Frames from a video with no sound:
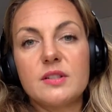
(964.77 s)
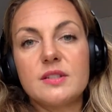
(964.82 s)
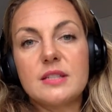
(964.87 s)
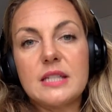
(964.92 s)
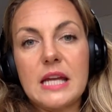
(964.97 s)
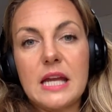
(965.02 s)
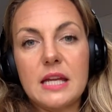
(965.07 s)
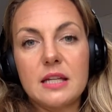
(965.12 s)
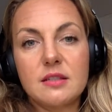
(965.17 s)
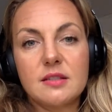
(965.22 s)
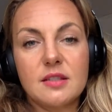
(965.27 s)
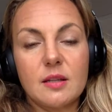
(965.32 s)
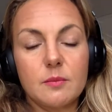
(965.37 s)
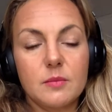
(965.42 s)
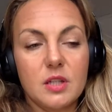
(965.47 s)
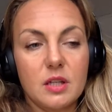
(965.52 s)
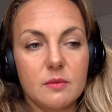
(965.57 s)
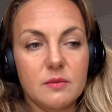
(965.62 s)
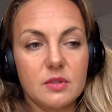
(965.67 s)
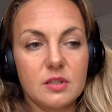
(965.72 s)
say
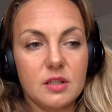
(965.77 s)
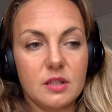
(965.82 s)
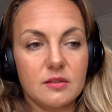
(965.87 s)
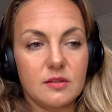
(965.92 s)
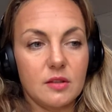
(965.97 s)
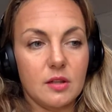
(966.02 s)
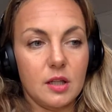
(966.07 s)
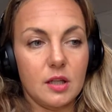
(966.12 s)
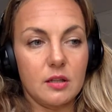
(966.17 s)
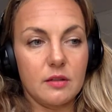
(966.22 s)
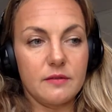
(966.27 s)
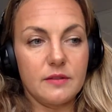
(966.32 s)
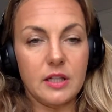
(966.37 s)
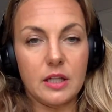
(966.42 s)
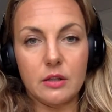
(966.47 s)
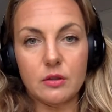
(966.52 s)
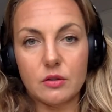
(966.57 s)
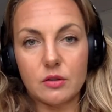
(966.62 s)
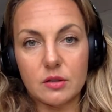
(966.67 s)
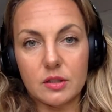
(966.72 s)
sometimes there's a lot of
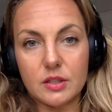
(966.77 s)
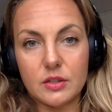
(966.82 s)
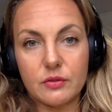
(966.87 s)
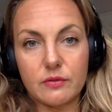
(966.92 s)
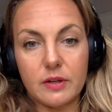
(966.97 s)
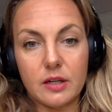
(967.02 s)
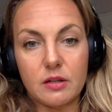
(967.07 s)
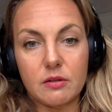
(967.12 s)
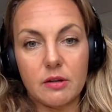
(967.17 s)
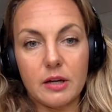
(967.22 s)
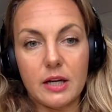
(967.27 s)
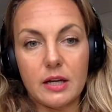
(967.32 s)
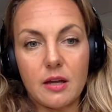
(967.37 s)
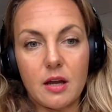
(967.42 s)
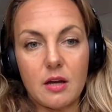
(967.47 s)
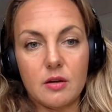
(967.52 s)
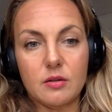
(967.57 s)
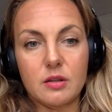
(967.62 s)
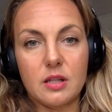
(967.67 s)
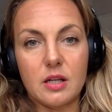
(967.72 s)
dangerous rhetoric
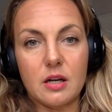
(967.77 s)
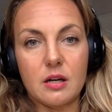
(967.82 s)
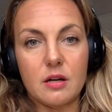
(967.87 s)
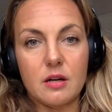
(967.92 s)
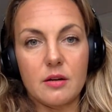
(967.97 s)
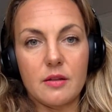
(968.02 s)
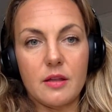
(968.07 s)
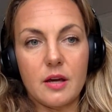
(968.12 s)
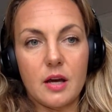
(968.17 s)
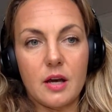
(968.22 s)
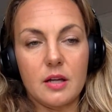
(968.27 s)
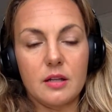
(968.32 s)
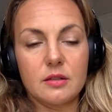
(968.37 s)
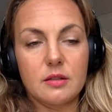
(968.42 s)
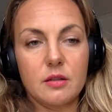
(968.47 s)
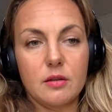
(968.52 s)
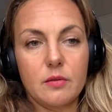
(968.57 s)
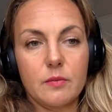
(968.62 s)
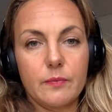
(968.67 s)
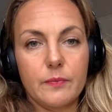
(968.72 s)
out there
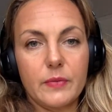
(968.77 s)
that